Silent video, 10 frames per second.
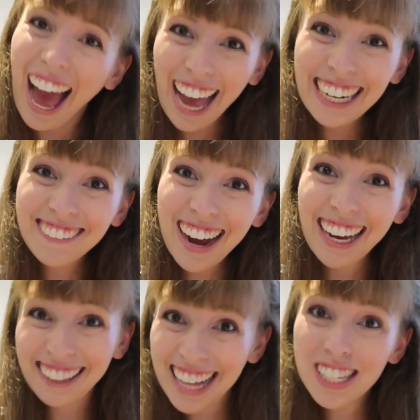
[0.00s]

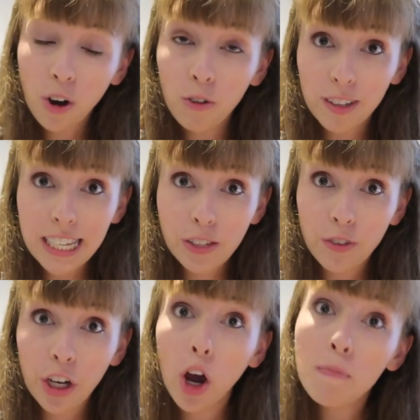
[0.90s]
Anyway, that's all for this
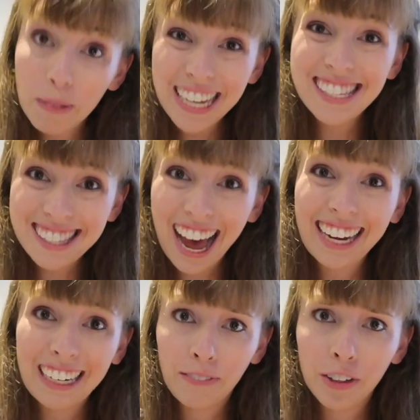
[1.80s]
video. Please
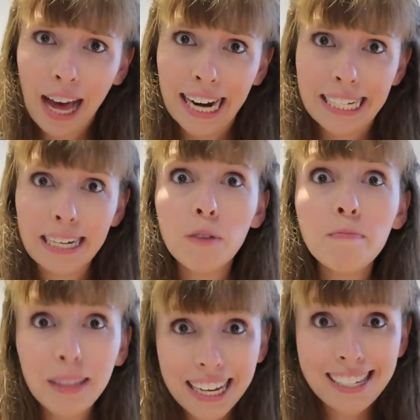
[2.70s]
like it if you liked it,
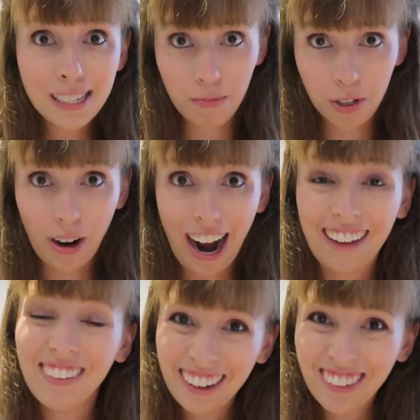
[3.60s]
and please
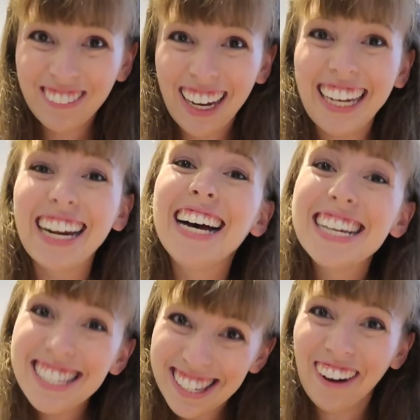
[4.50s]
subscribe. It would mean
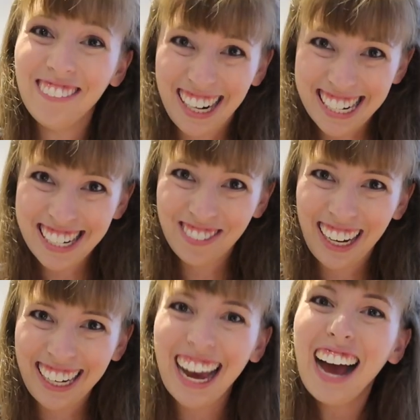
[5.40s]
so much to
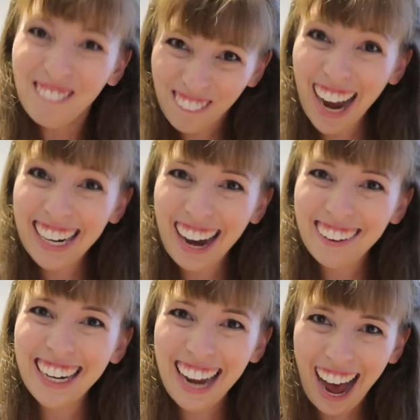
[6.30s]
me. Bye
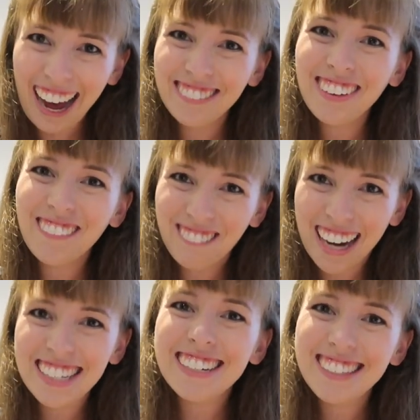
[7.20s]
now, and have a
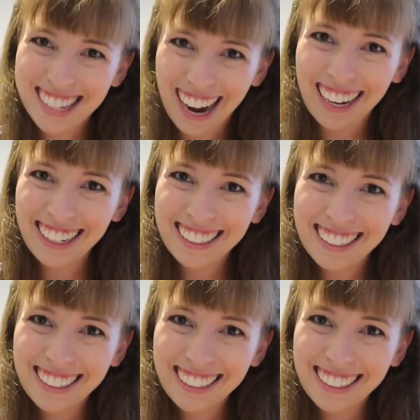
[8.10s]
magical day.